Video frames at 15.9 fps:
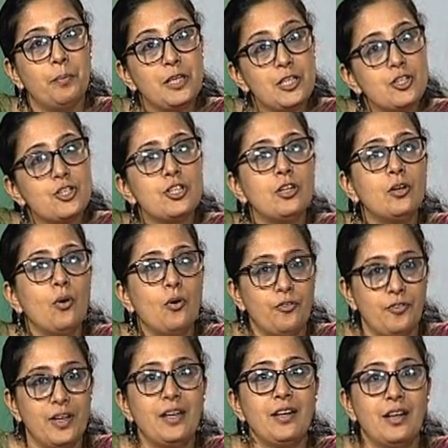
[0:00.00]
picture
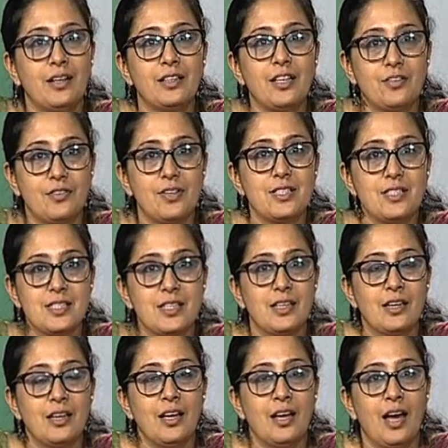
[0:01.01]
of India that we
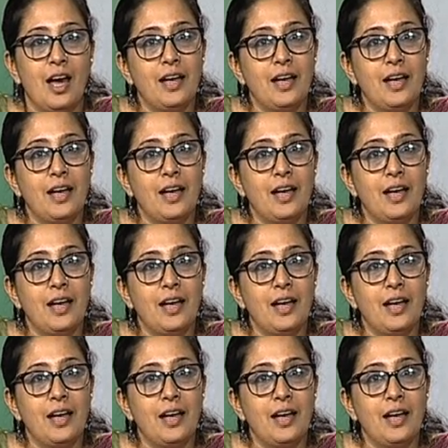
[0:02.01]
see.